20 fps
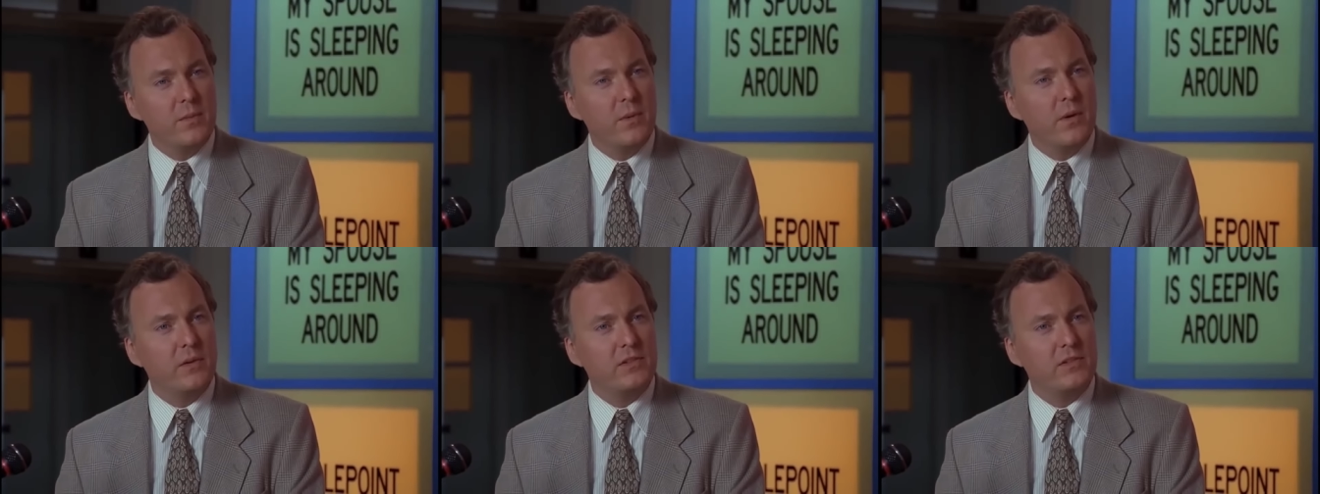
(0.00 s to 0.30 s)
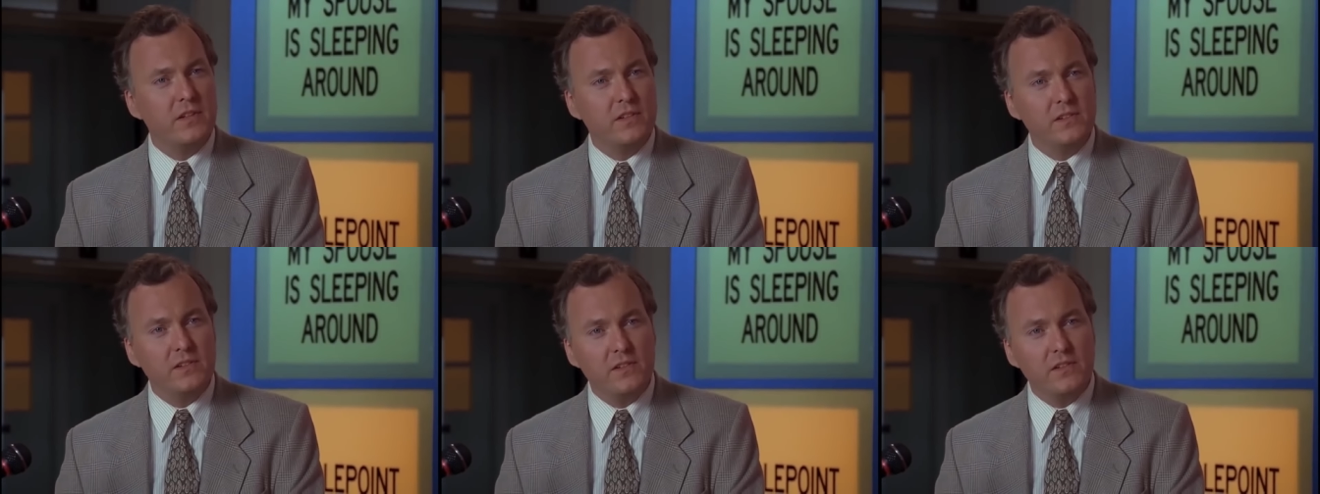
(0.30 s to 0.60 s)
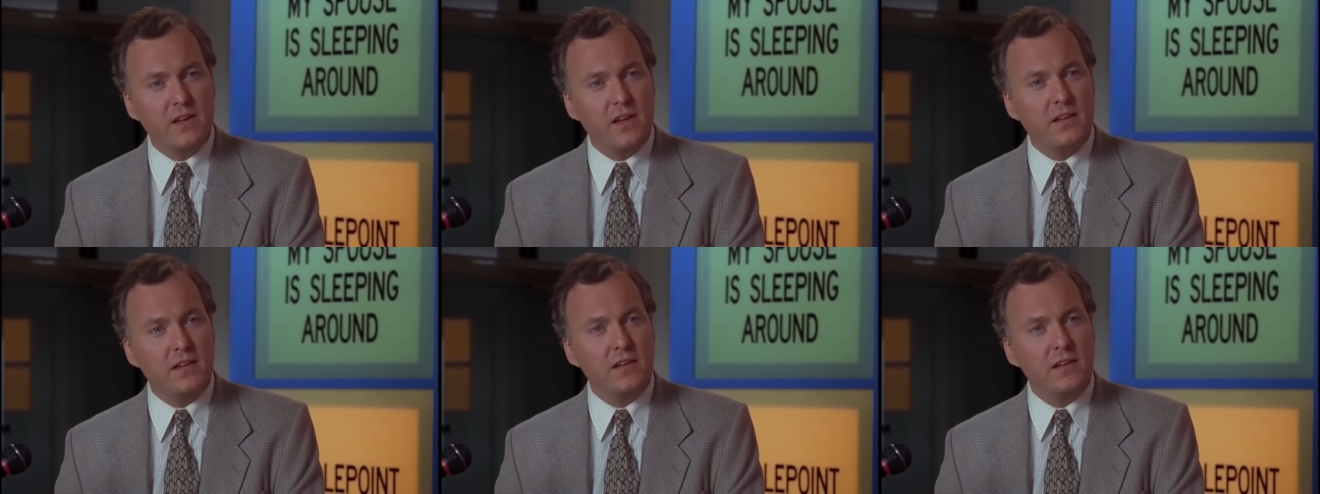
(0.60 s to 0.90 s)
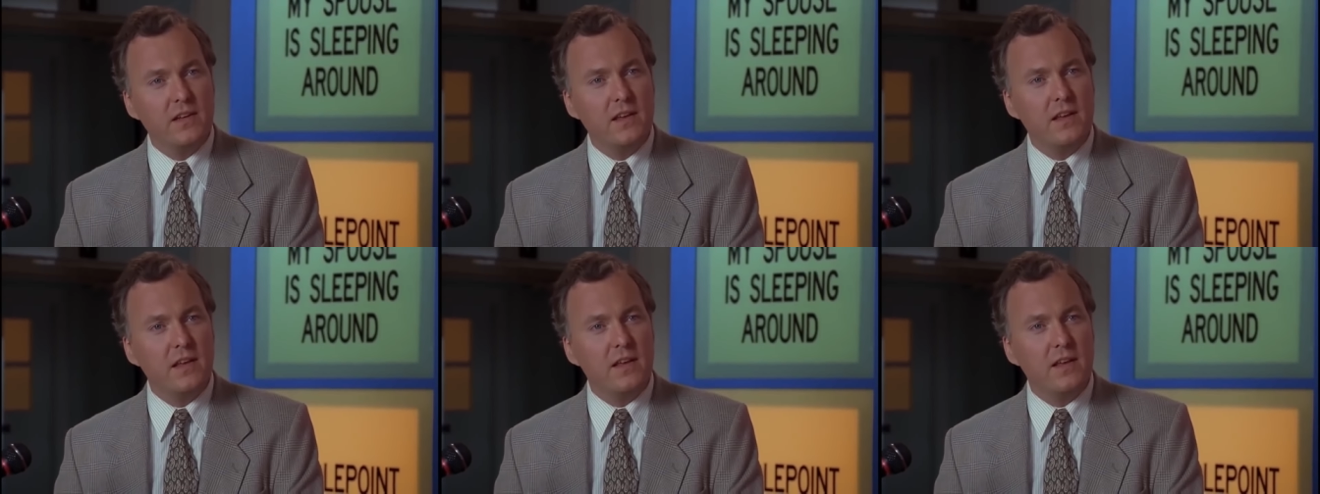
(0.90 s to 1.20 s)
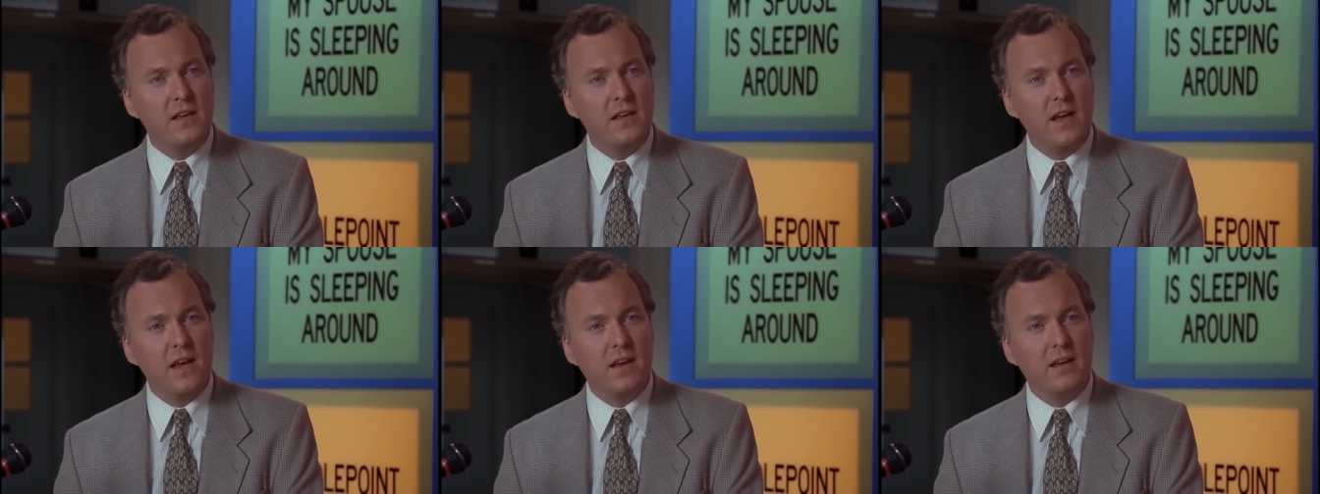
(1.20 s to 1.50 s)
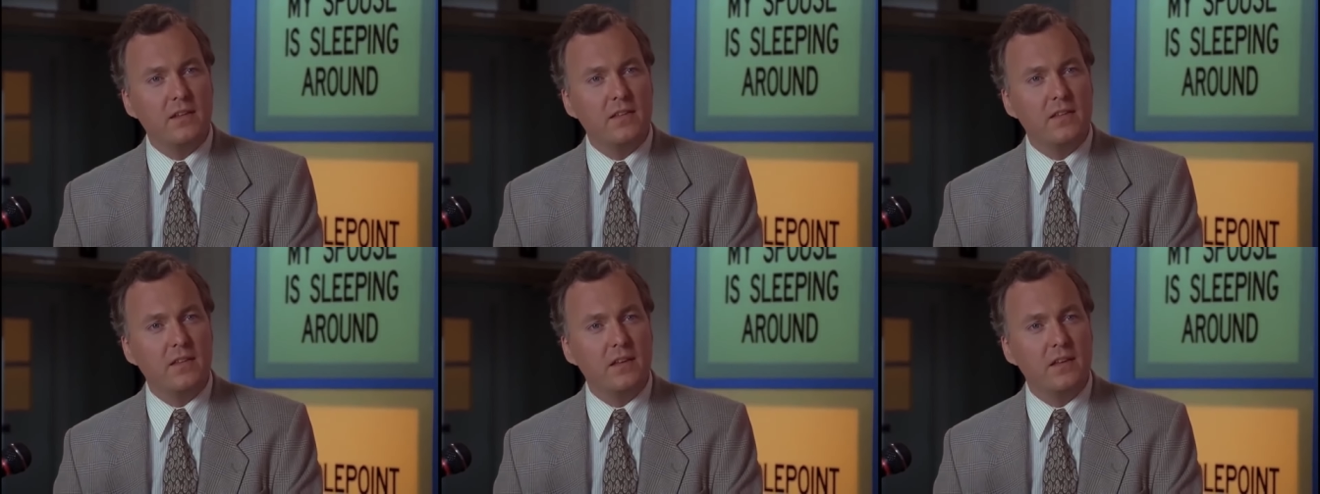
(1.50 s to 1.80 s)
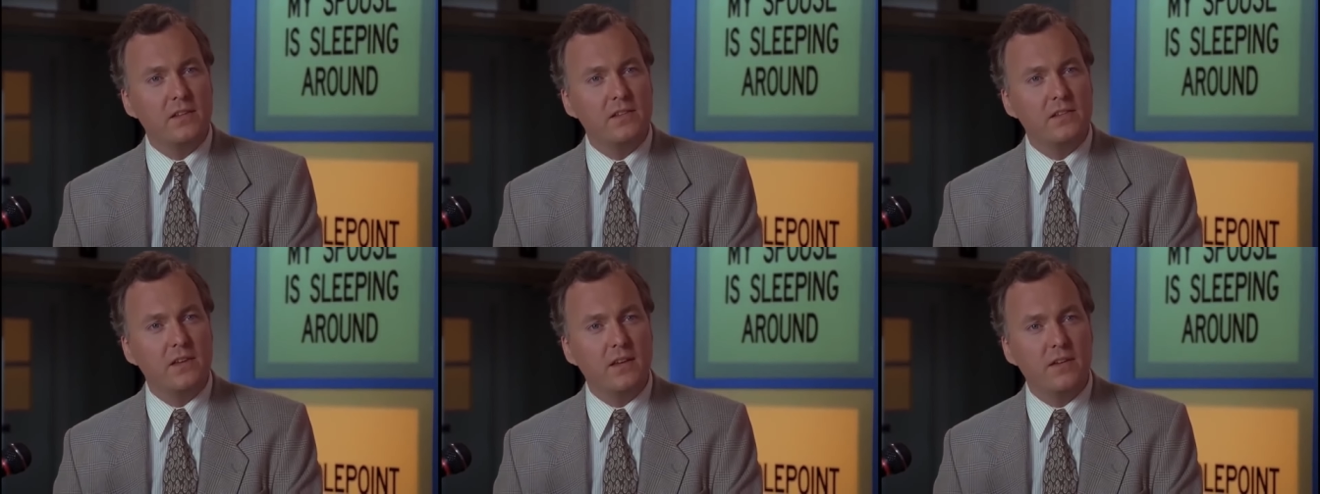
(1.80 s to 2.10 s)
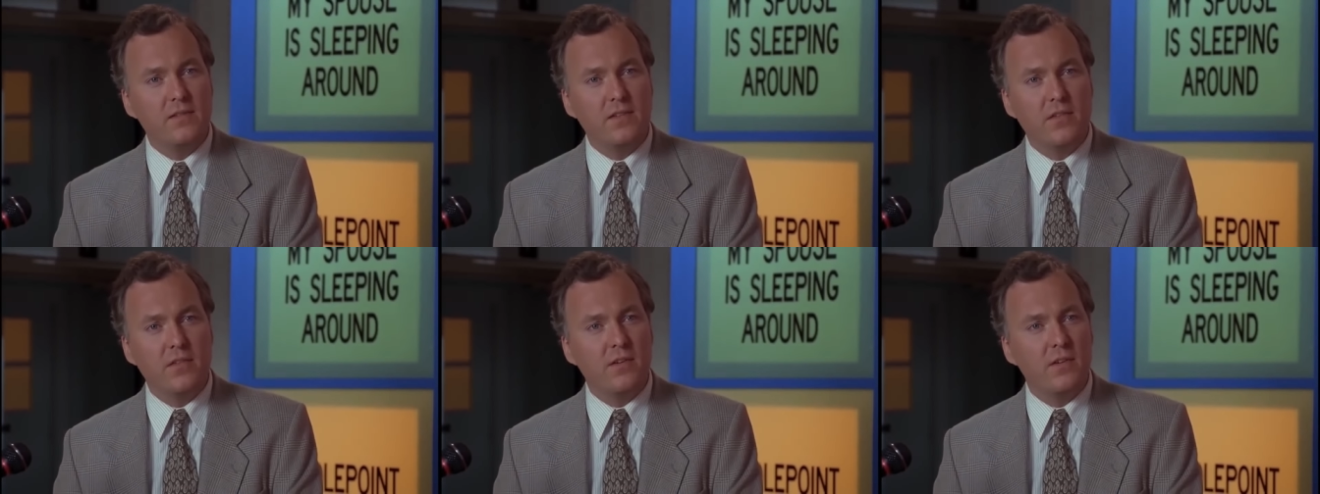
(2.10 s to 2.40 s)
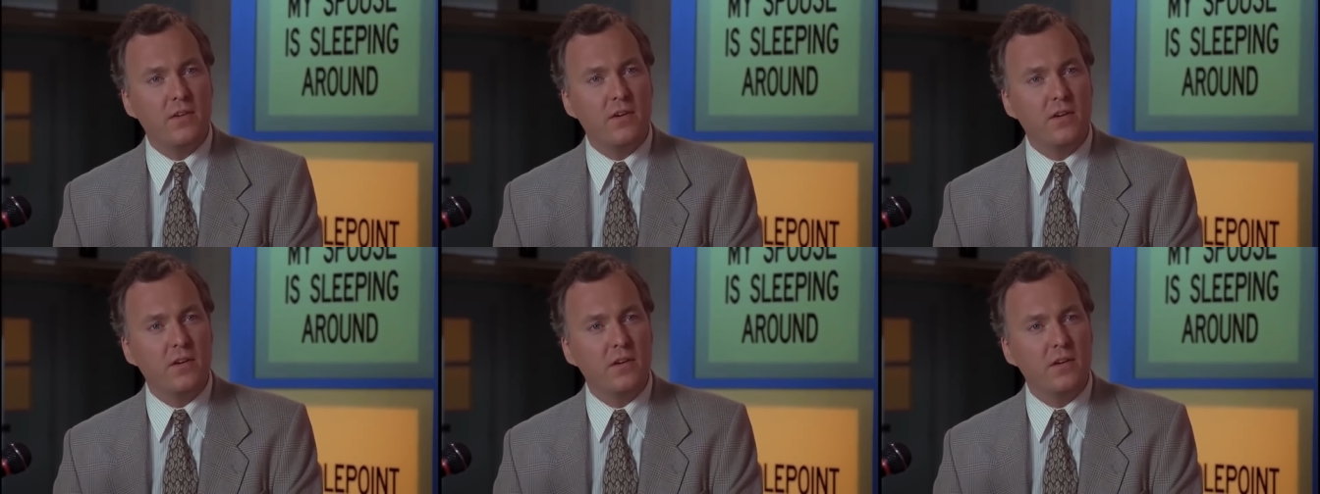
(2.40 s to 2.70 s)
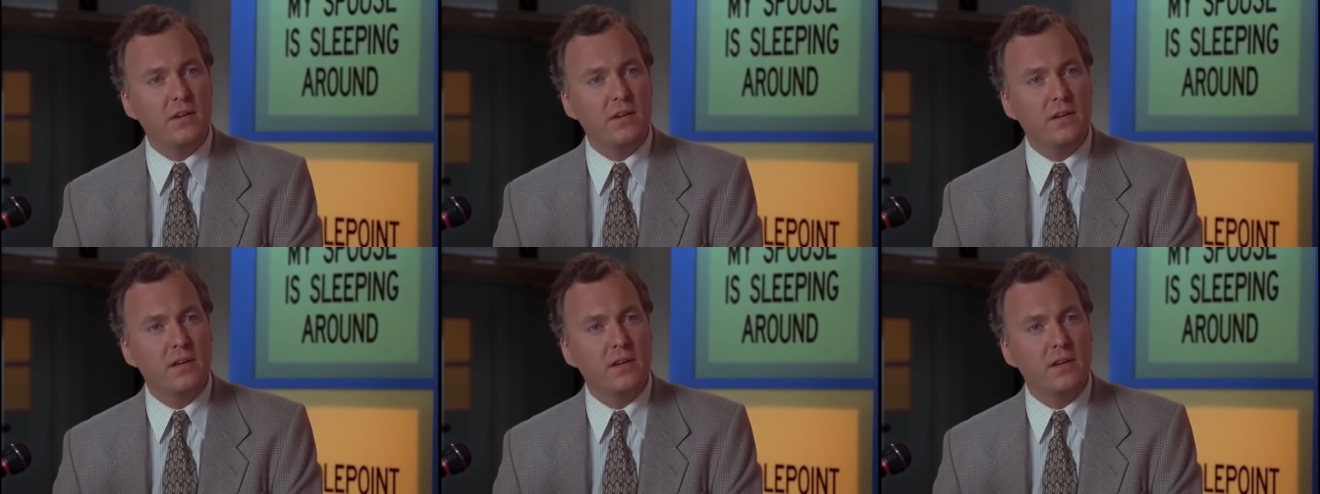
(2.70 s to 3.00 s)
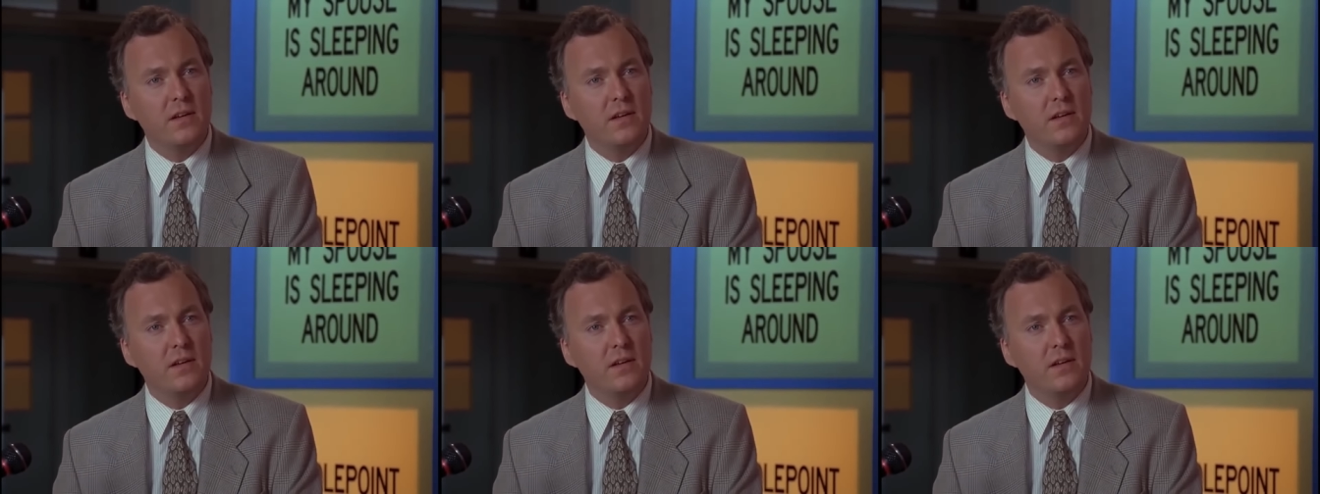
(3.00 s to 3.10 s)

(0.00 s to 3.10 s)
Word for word: the most insanely idiotic things I have ever heard.